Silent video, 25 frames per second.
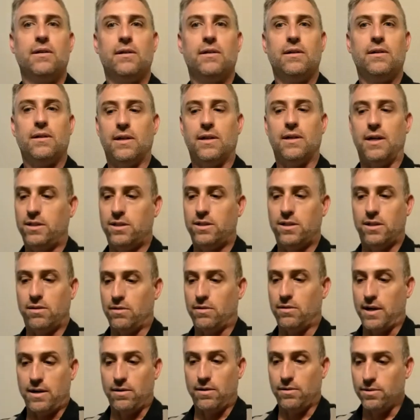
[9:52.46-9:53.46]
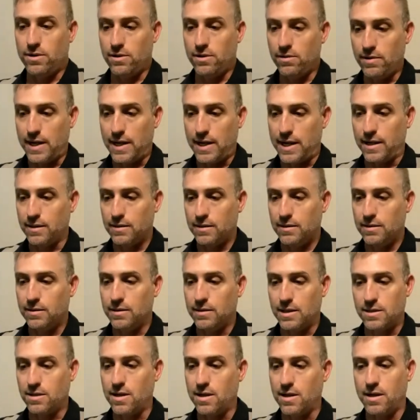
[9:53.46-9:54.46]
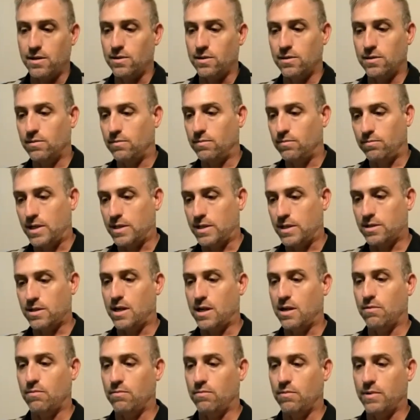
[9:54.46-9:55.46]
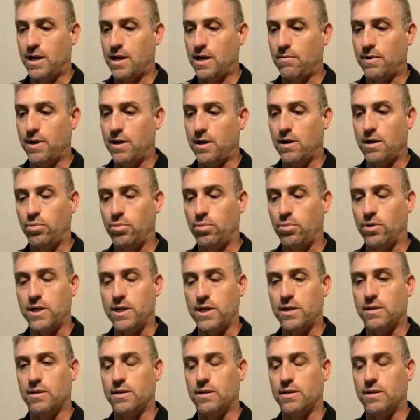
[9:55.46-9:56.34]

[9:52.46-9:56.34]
I tell her I don't do that. That's not that's not how I operate.